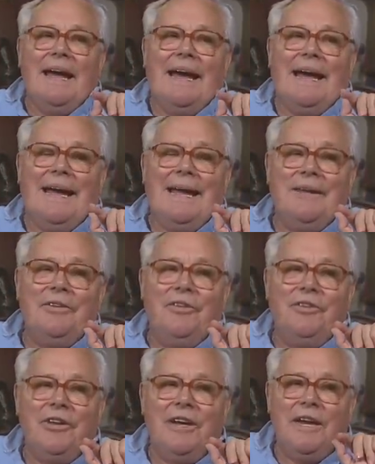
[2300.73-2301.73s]
and
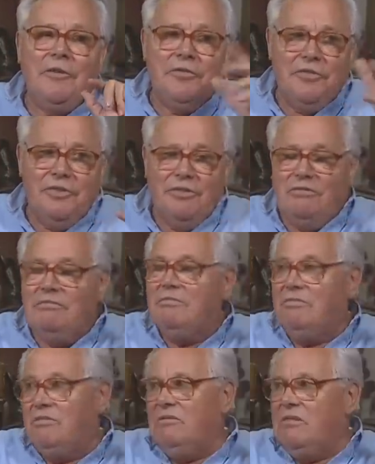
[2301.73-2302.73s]
she lived.
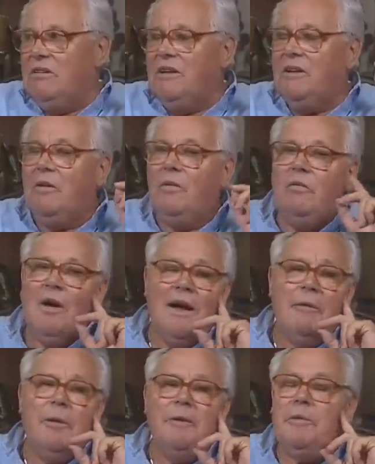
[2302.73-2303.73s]
Well,
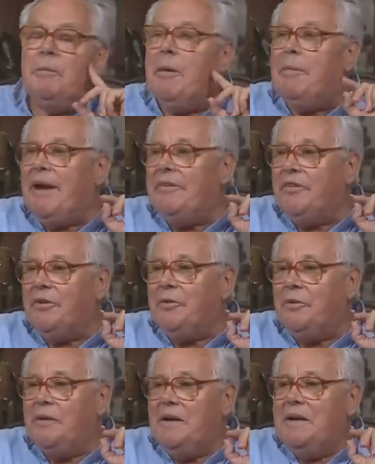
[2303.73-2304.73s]
I went with my
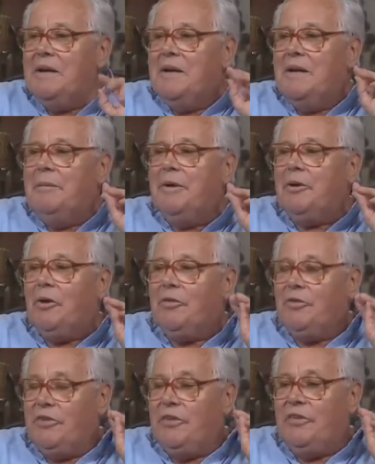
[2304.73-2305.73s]
bicycle because
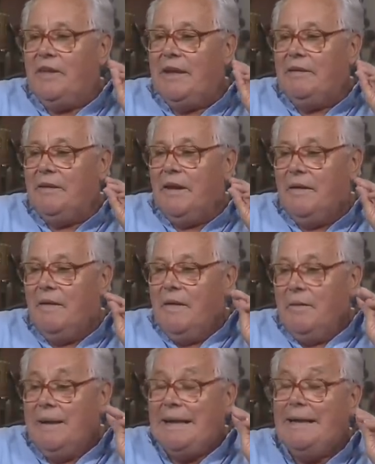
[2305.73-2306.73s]
she said,
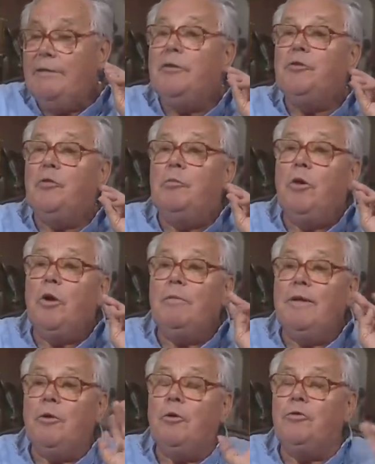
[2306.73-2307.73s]
we're leaving tomorrow,
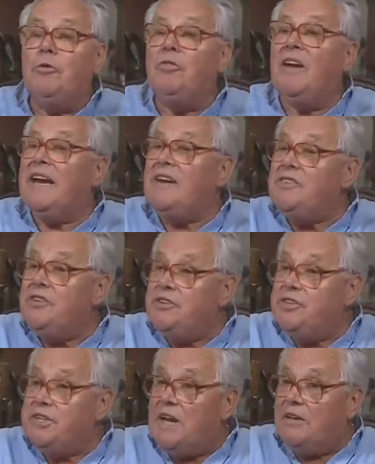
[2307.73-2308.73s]
we go to
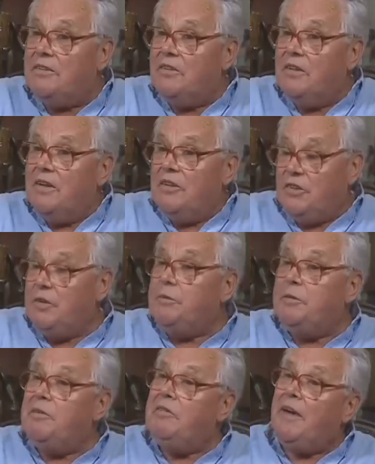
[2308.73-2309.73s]
Theresienstadt. Seems
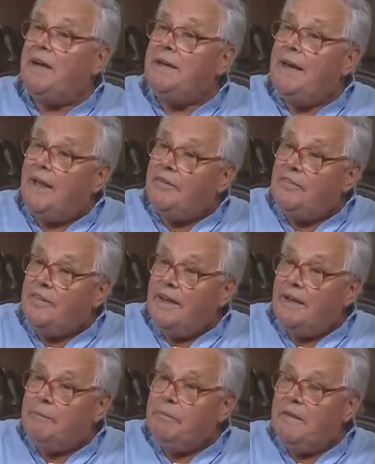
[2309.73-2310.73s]
to be very nice there.